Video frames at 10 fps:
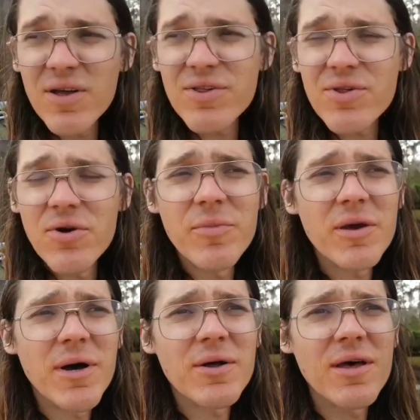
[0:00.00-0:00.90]
a friend just told
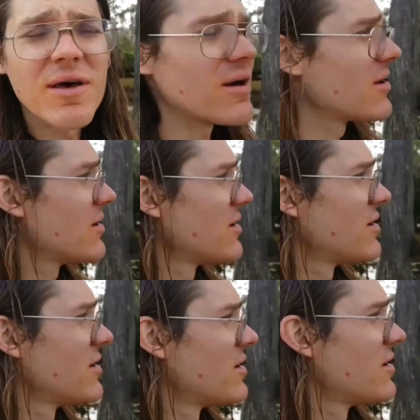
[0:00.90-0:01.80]
me about a,
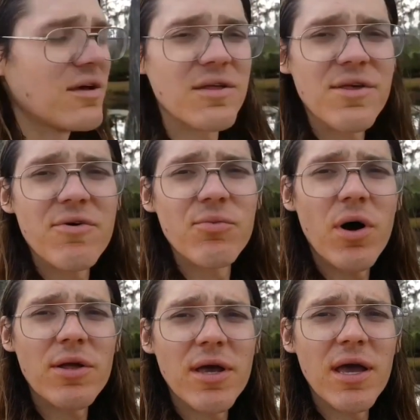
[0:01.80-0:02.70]
a Sacred
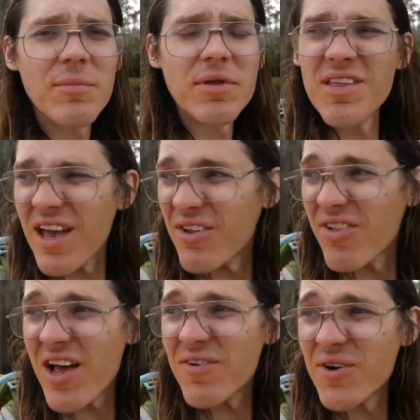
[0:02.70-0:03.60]
Water Camp in the town
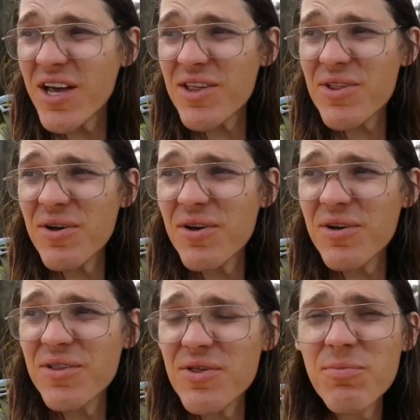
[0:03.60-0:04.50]
of Live Oak. I guess
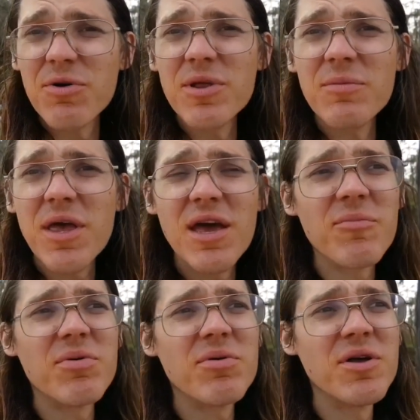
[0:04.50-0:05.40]
there, there's a permanent
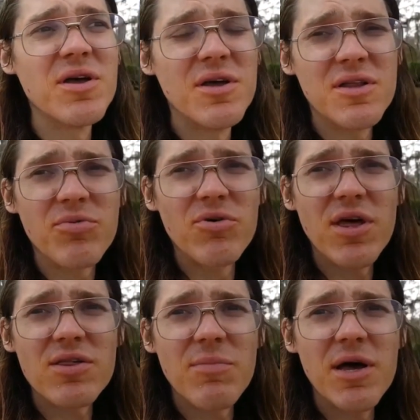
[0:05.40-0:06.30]
camp to
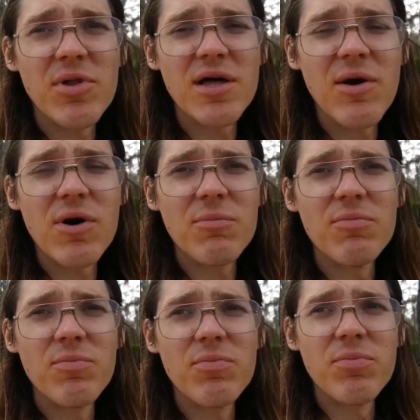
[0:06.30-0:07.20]
protest the pipeline they want
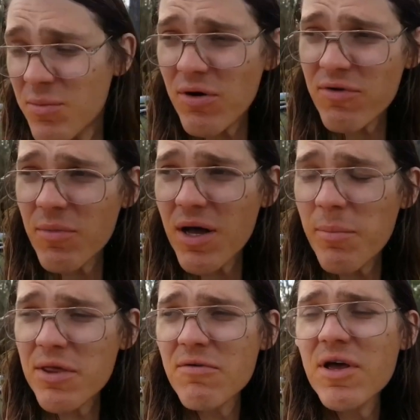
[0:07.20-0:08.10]
to put from
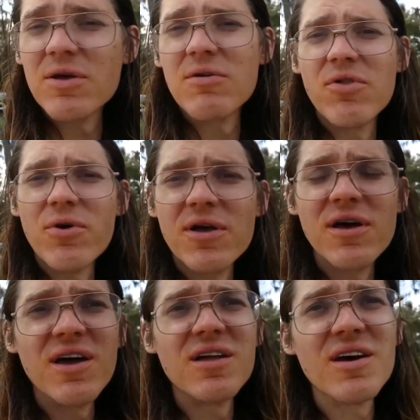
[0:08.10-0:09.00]
uh, Pennsylvania to
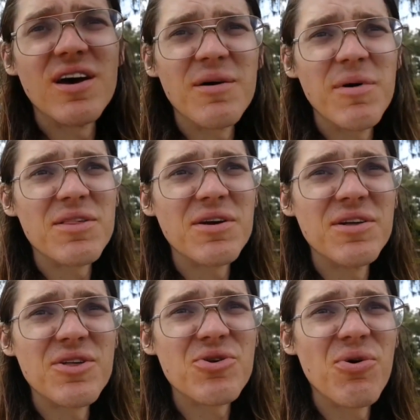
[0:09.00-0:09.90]
Florida, and uh,
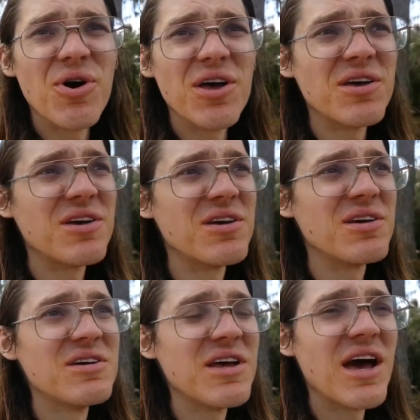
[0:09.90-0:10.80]
basically destroy,
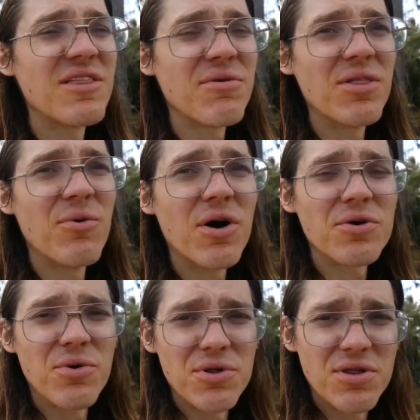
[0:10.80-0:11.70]
yeah, threaten the
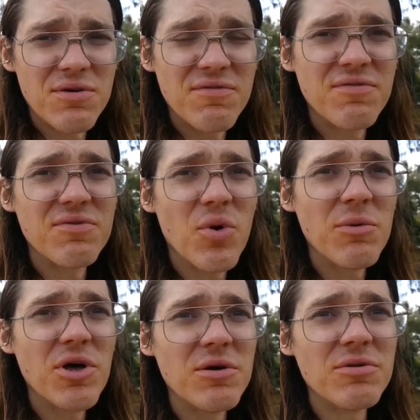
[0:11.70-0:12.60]
water sources of
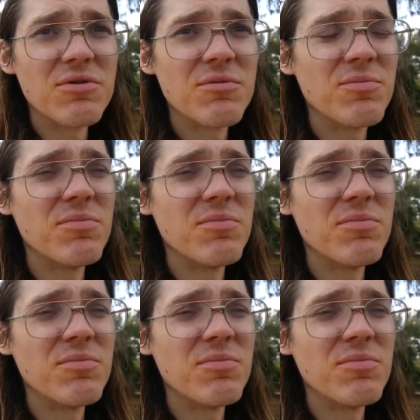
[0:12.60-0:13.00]
twenty million